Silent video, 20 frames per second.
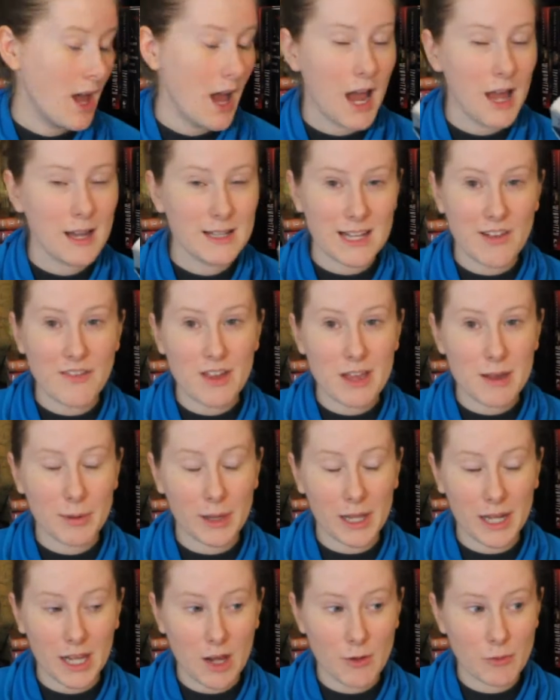I definitely am
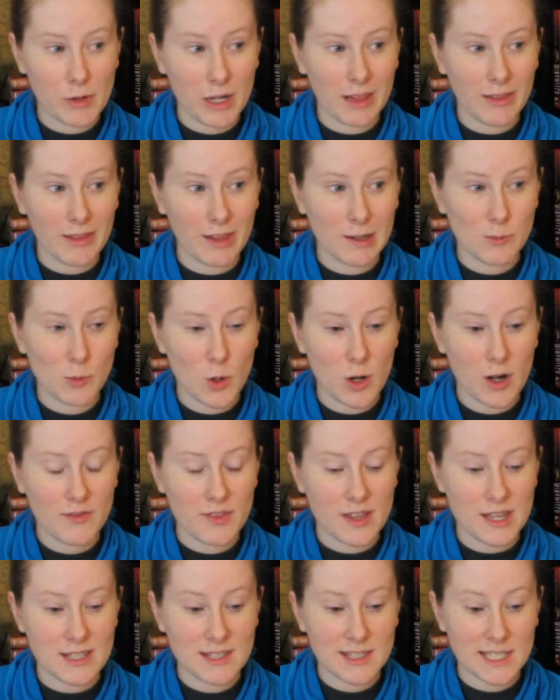planning on reading a little more of
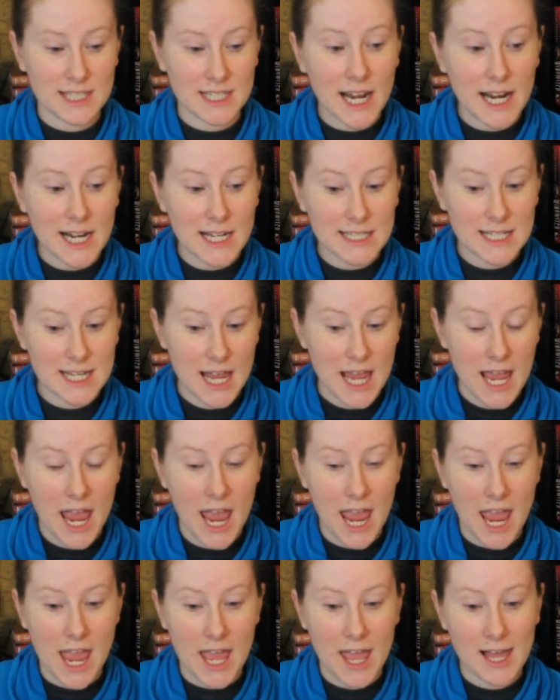this tonight,
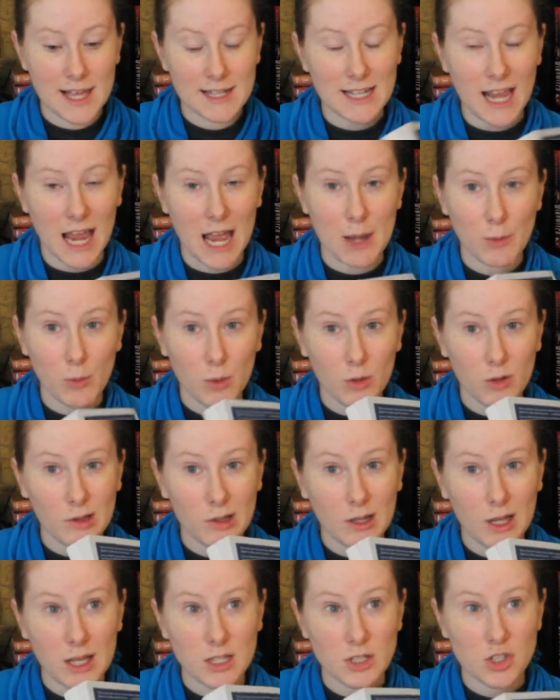and I
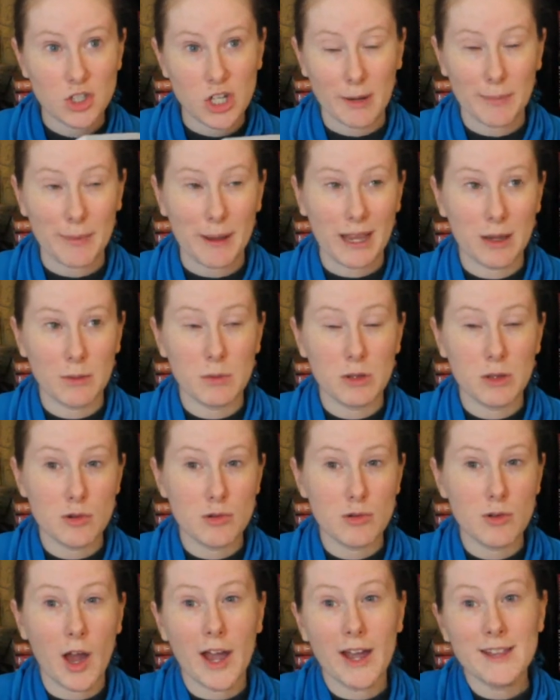will check back in with
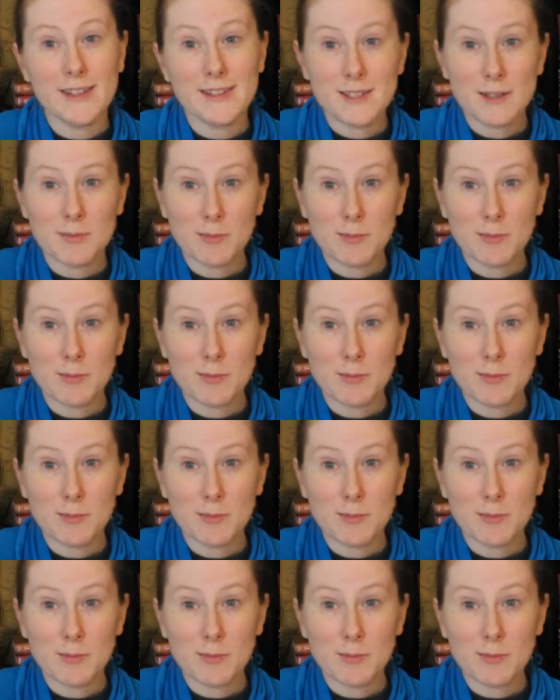you guys